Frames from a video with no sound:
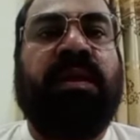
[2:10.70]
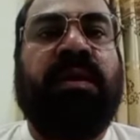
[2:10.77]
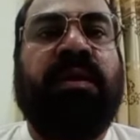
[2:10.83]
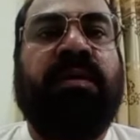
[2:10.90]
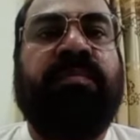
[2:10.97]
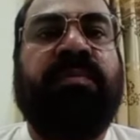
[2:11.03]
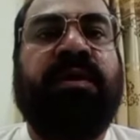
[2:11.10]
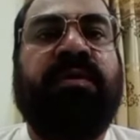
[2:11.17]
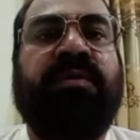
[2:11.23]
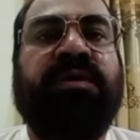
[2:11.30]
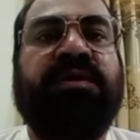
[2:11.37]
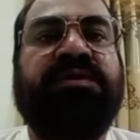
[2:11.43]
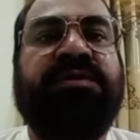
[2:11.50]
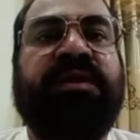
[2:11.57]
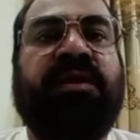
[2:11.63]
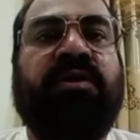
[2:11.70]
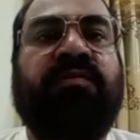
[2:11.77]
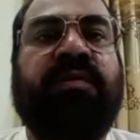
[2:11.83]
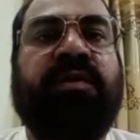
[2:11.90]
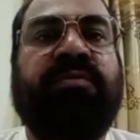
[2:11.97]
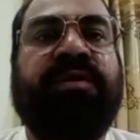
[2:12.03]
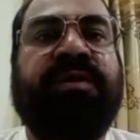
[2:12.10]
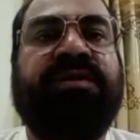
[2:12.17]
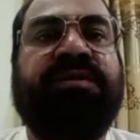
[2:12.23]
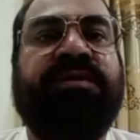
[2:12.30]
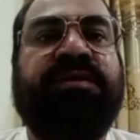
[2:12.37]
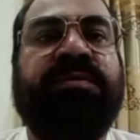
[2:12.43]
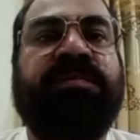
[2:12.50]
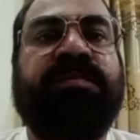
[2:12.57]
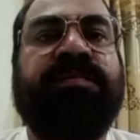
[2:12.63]
Number 1, shallow
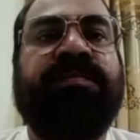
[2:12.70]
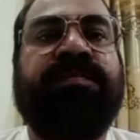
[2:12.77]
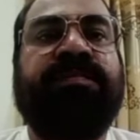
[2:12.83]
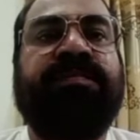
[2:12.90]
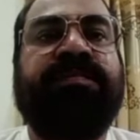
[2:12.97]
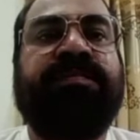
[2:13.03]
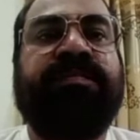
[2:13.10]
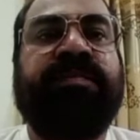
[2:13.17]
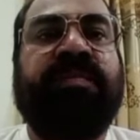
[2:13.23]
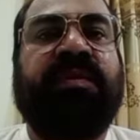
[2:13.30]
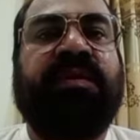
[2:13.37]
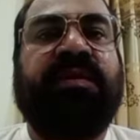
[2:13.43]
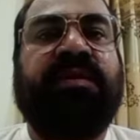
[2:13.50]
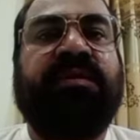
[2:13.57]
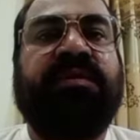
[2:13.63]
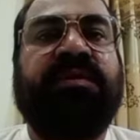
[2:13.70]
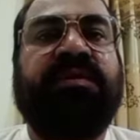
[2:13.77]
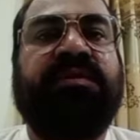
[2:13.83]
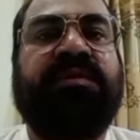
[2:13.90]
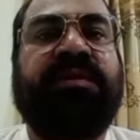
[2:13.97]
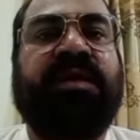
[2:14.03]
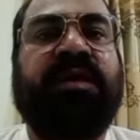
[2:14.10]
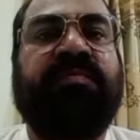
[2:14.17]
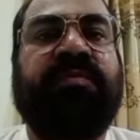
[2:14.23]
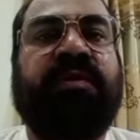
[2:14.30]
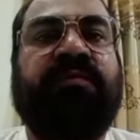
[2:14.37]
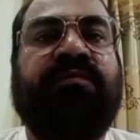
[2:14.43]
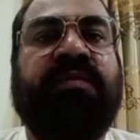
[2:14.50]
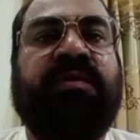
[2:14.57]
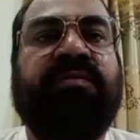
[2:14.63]
foundation. In this type
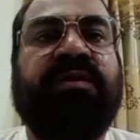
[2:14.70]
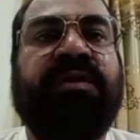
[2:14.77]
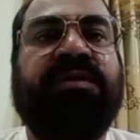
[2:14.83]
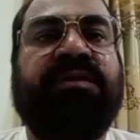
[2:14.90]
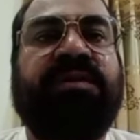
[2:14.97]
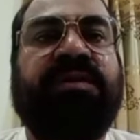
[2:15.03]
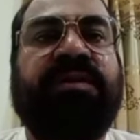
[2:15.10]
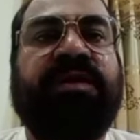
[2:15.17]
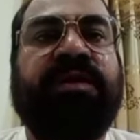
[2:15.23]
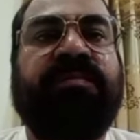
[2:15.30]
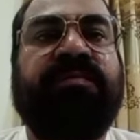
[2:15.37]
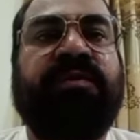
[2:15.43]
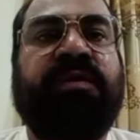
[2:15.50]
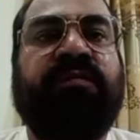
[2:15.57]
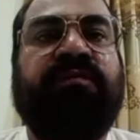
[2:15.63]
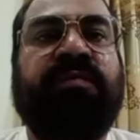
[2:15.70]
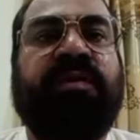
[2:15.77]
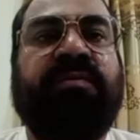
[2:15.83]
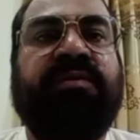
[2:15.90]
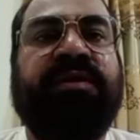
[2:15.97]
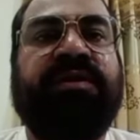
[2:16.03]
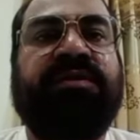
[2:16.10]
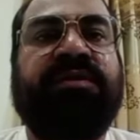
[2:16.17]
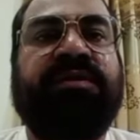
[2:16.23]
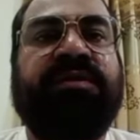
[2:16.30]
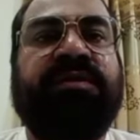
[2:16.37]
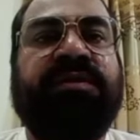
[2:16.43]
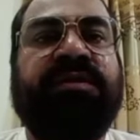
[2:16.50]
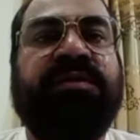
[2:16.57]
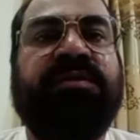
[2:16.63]
of foundation, depth of foundation
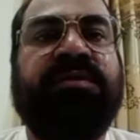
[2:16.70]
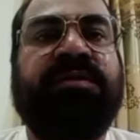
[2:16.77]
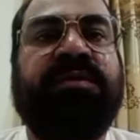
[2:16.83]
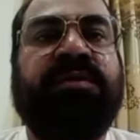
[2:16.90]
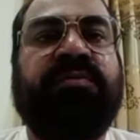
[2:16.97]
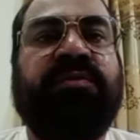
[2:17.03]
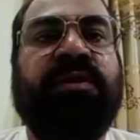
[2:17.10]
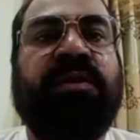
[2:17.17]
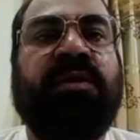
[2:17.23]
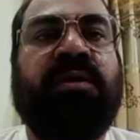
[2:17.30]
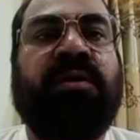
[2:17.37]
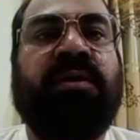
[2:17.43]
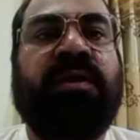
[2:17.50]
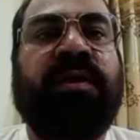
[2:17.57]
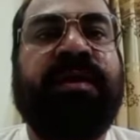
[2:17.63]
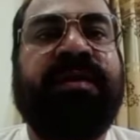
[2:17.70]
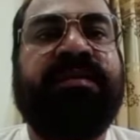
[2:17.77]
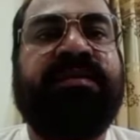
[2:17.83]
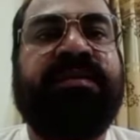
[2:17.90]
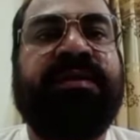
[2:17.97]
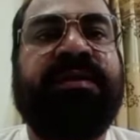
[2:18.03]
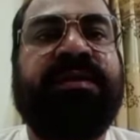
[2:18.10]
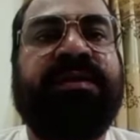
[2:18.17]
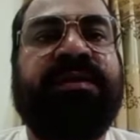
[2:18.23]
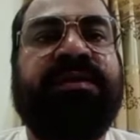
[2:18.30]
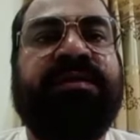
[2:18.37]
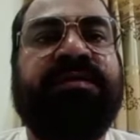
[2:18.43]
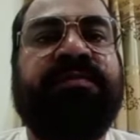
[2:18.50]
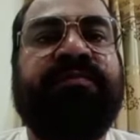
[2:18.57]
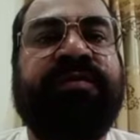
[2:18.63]
is equal or less than
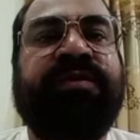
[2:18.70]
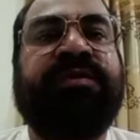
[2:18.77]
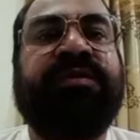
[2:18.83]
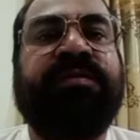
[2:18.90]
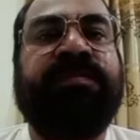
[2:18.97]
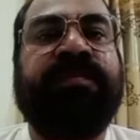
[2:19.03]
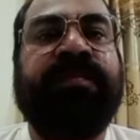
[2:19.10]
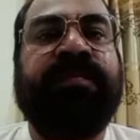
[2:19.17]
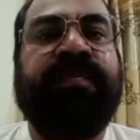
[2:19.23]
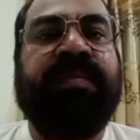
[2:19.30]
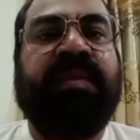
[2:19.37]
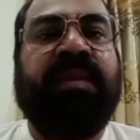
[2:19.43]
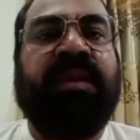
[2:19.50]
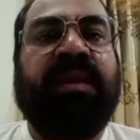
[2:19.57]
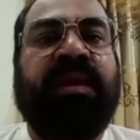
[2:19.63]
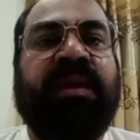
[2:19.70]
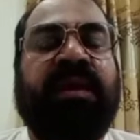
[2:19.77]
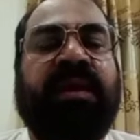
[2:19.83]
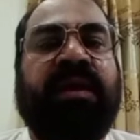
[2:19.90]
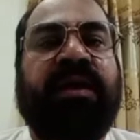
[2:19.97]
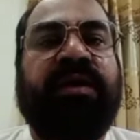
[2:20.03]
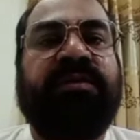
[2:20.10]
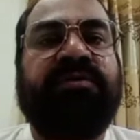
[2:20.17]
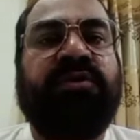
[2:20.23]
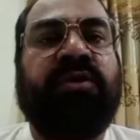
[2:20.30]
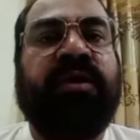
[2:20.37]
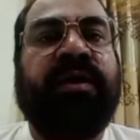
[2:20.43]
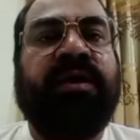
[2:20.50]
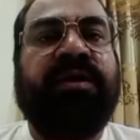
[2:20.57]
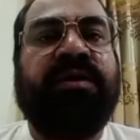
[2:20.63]
its width, and
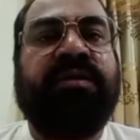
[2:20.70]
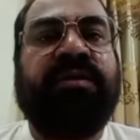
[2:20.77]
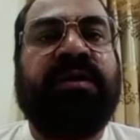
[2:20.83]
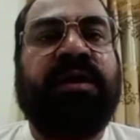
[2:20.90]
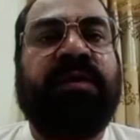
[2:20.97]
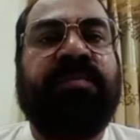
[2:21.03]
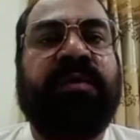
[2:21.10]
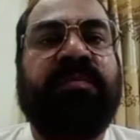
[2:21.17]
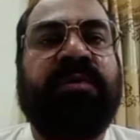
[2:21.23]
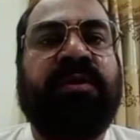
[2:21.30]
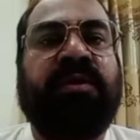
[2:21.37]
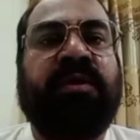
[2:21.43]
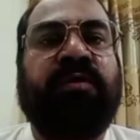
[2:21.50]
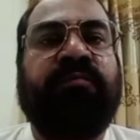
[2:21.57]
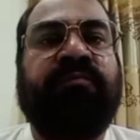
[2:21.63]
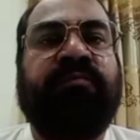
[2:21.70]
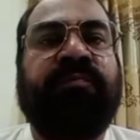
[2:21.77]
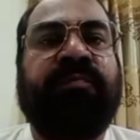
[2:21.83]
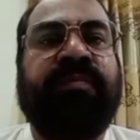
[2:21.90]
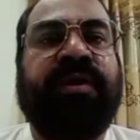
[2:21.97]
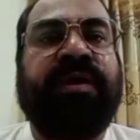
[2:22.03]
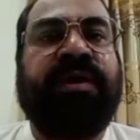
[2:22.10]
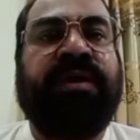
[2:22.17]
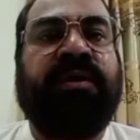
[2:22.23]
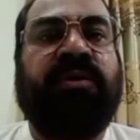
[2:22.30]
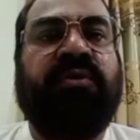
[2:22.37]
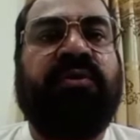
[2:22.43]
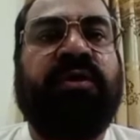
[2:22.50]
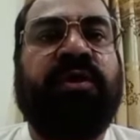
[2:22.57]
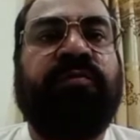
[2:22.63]
soil is capable of bearing
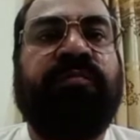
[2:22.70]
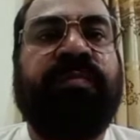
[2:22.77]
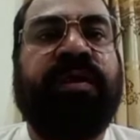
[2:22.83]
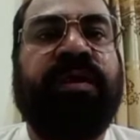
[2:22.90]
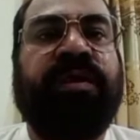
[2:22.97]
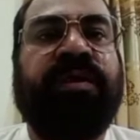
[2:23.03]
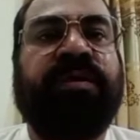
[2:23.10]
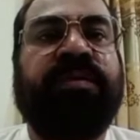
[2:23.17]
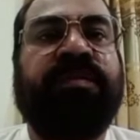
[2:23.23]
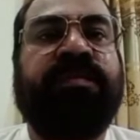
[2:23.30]
load of building.